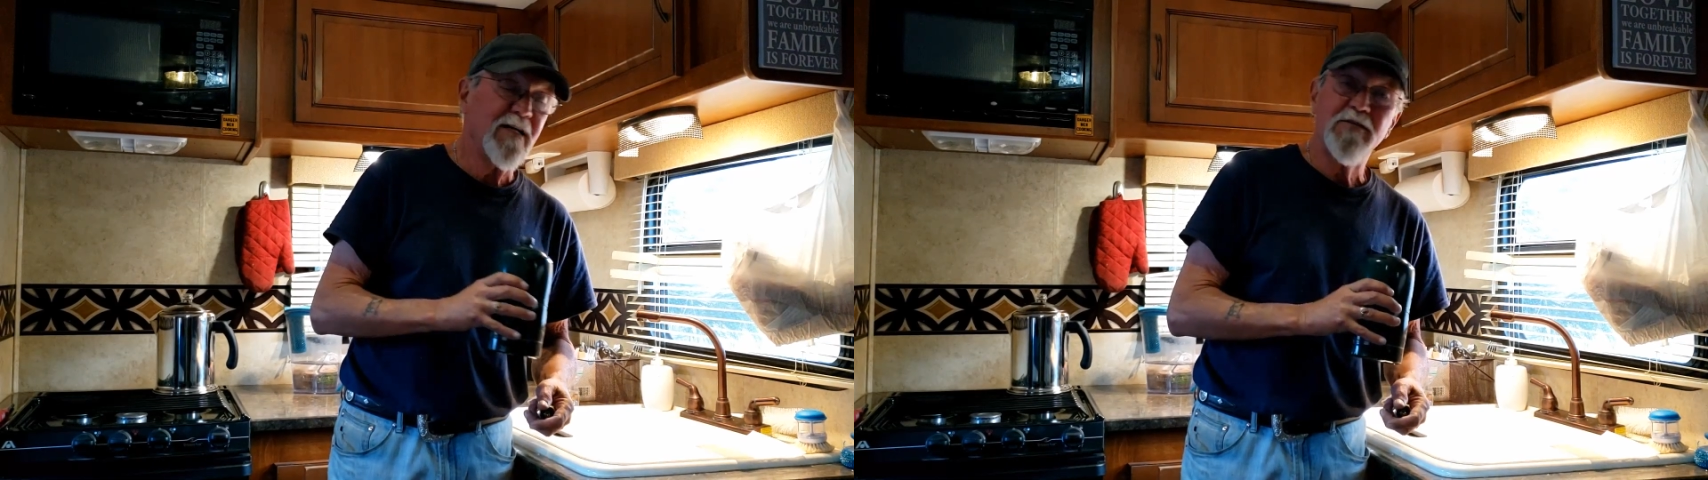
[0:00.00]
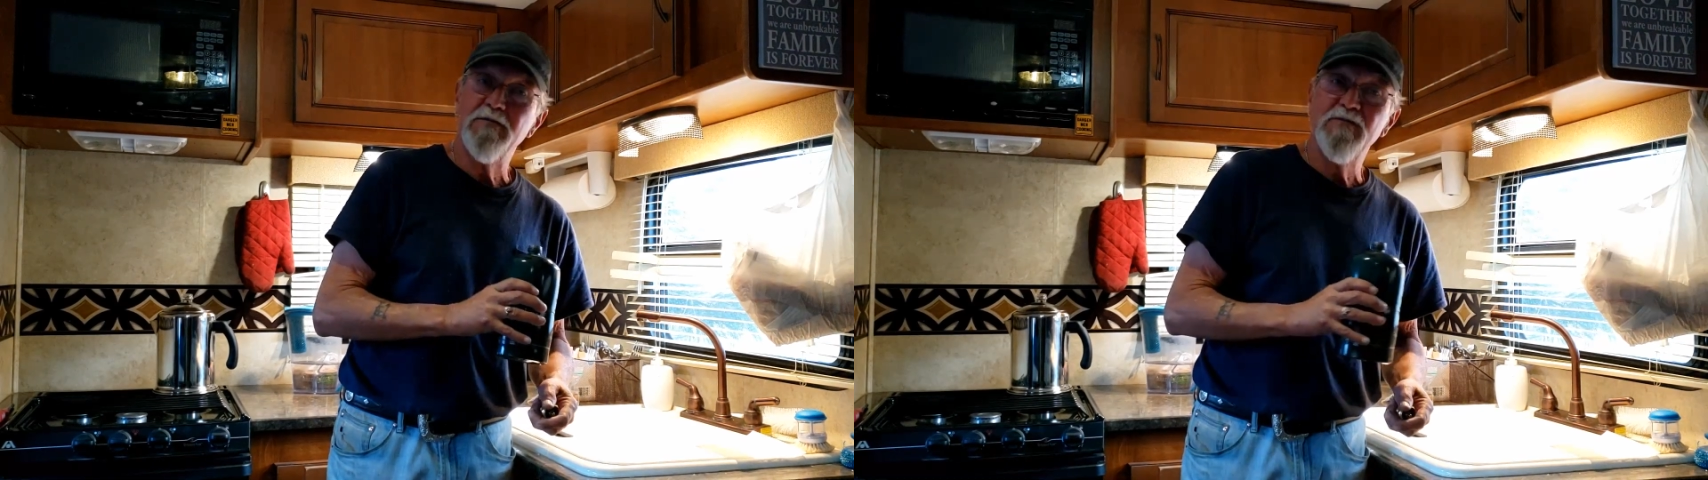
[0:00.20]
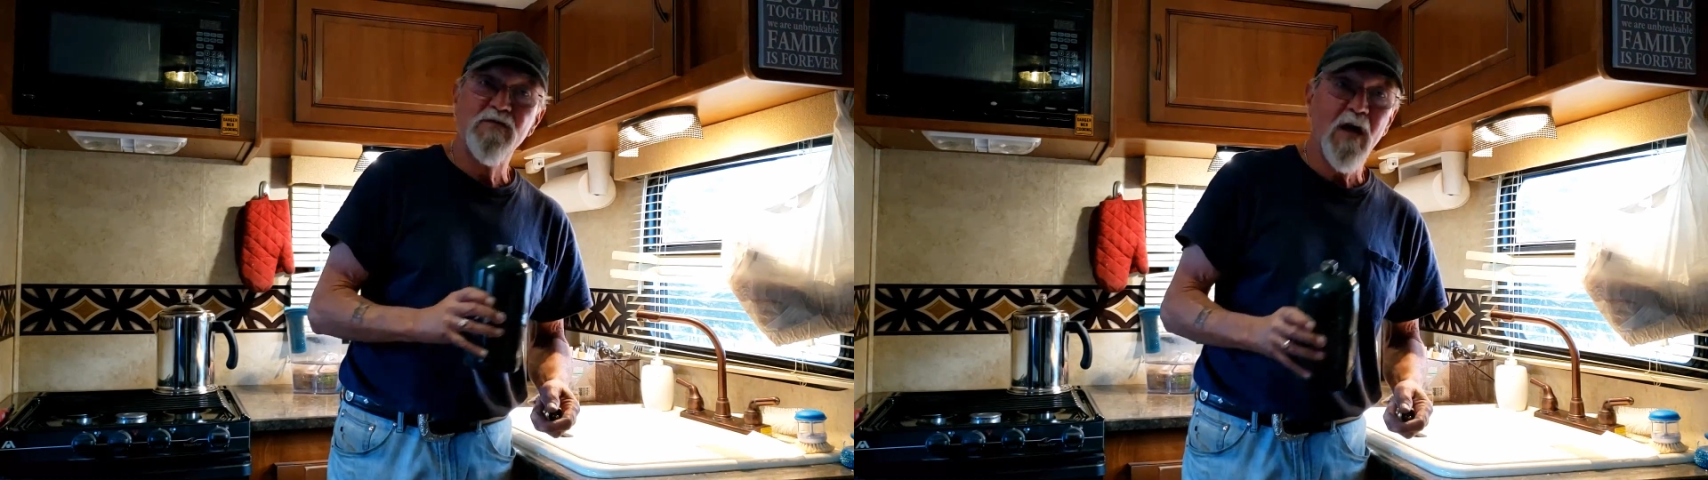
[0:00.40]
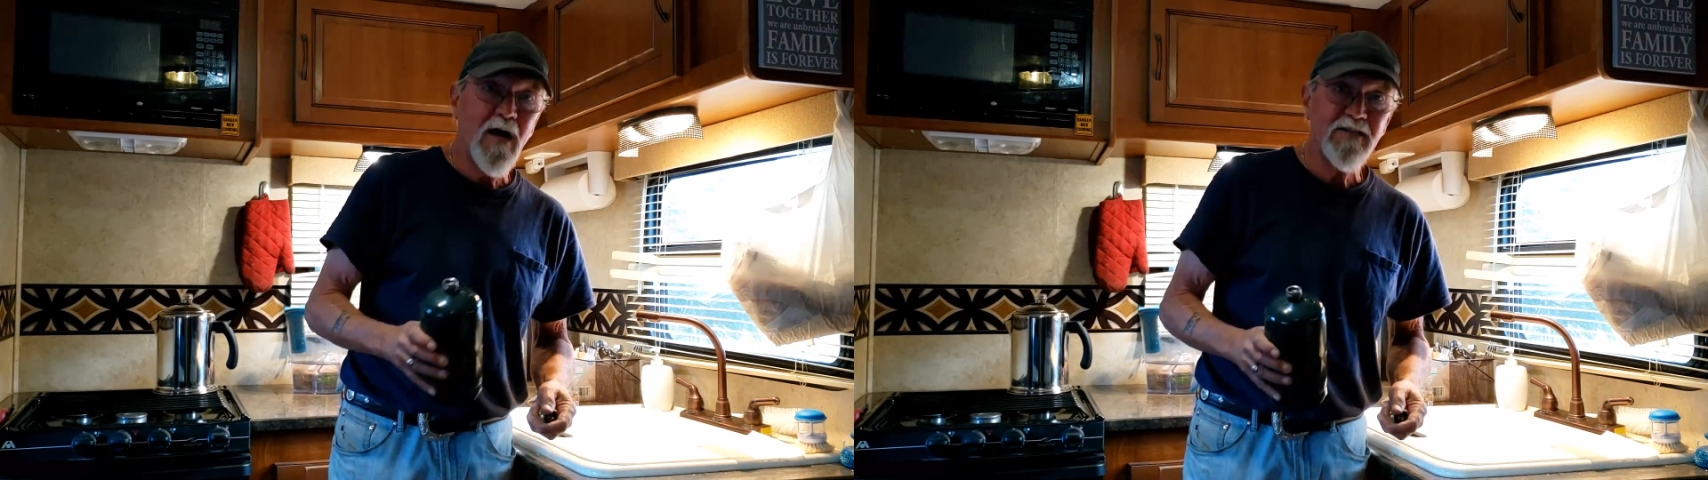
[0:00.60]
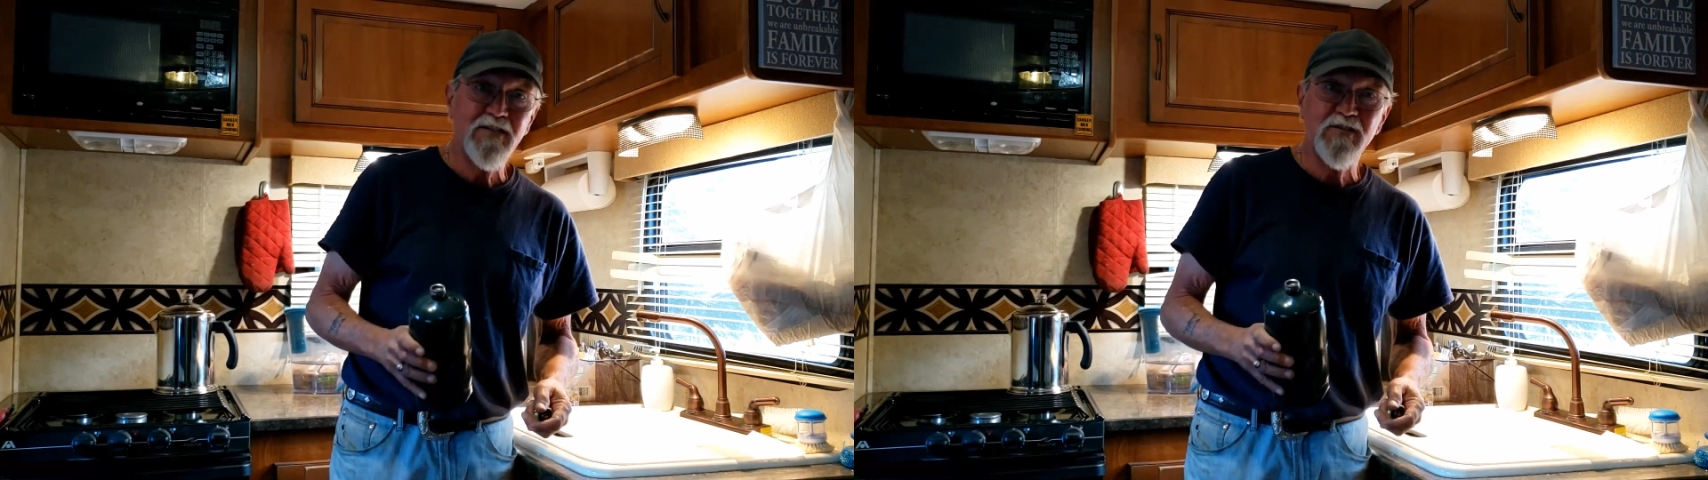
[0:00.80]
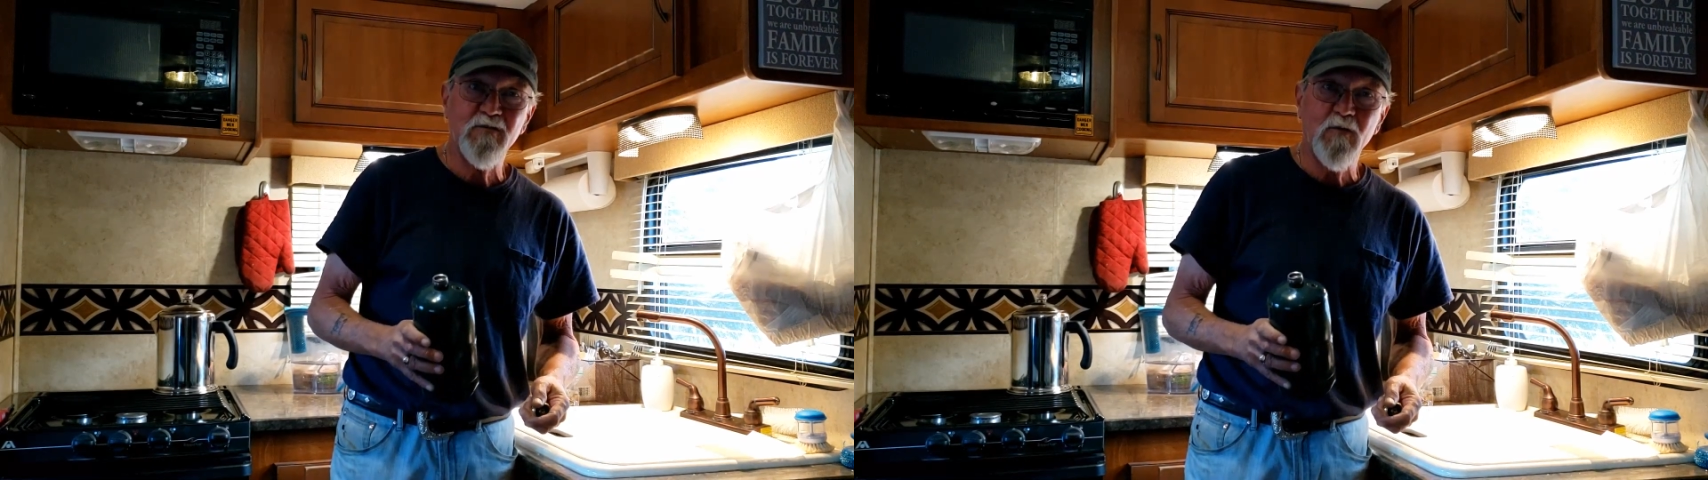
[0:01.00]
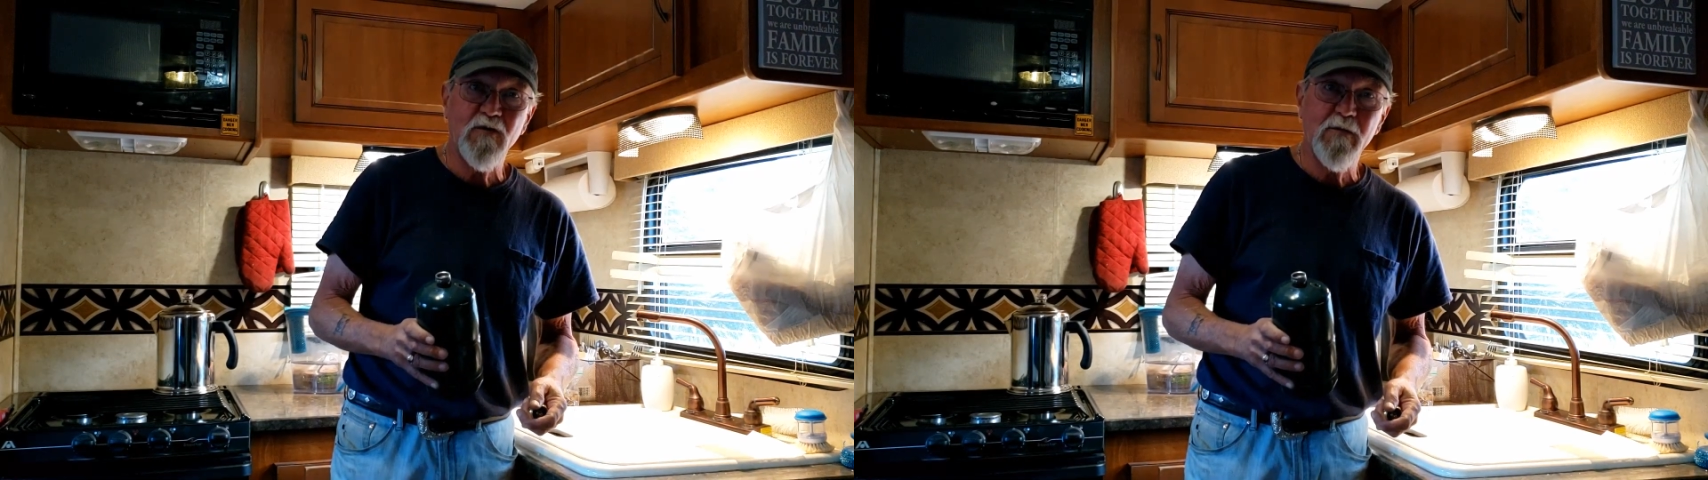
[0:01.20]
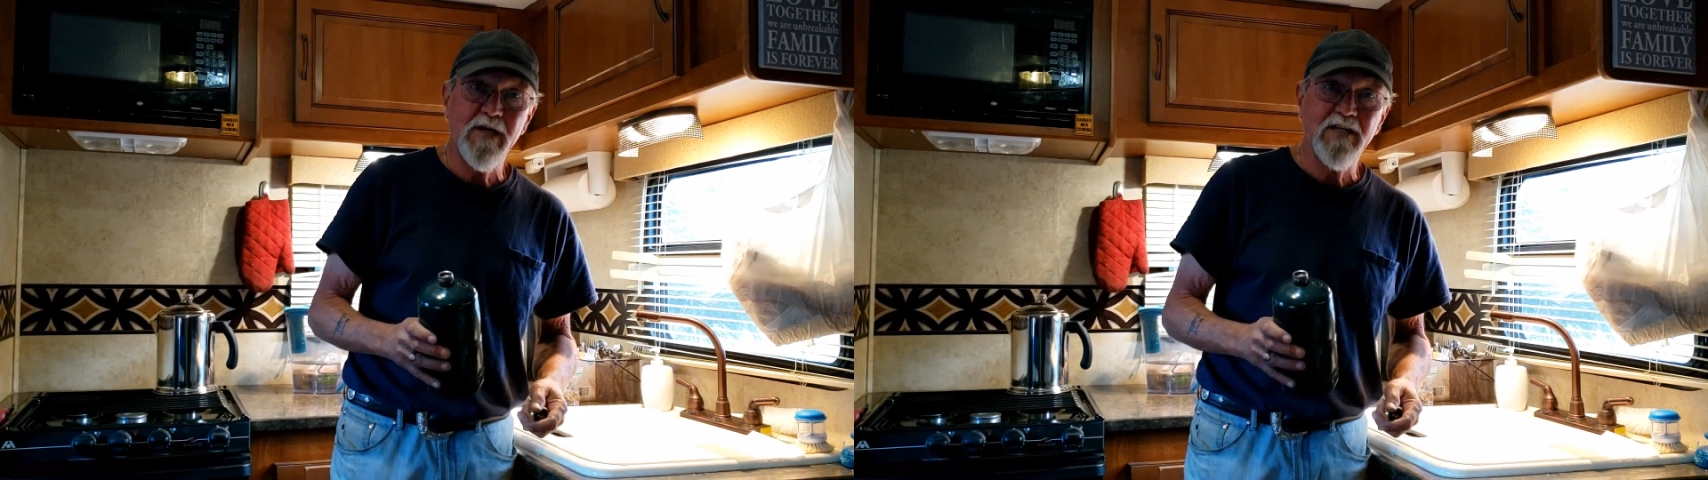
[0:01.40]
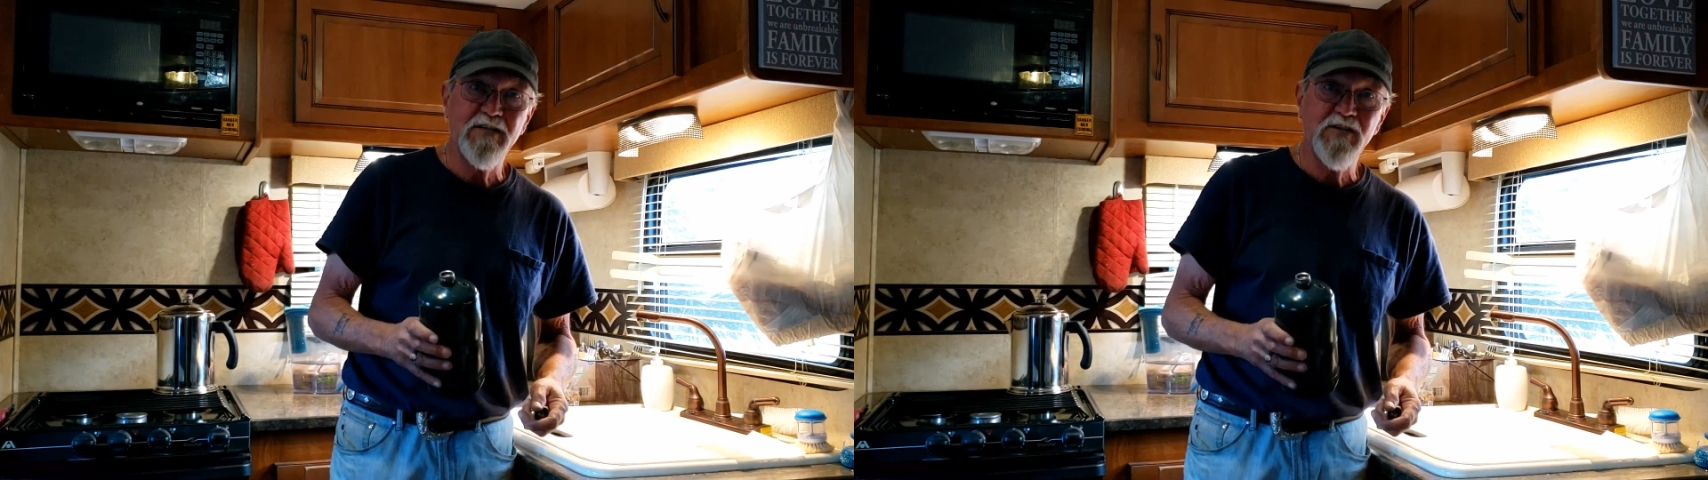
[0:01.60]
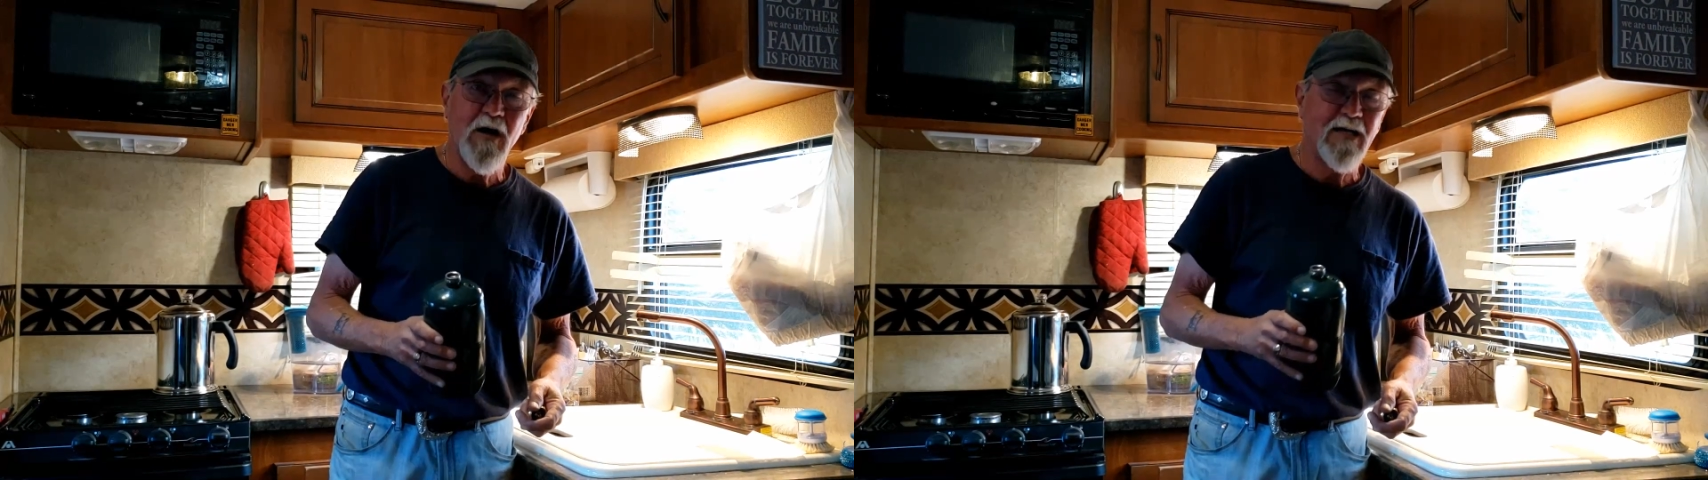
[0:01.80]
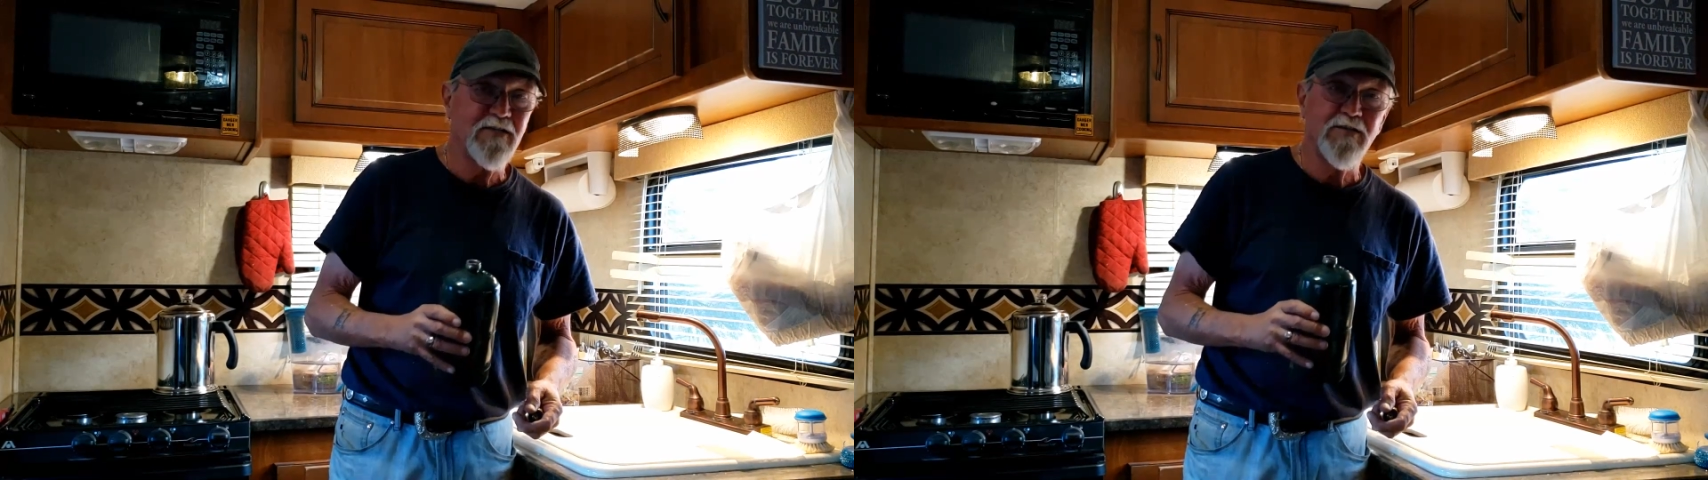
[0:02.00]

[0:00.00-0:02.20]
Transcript: I do not store them inside.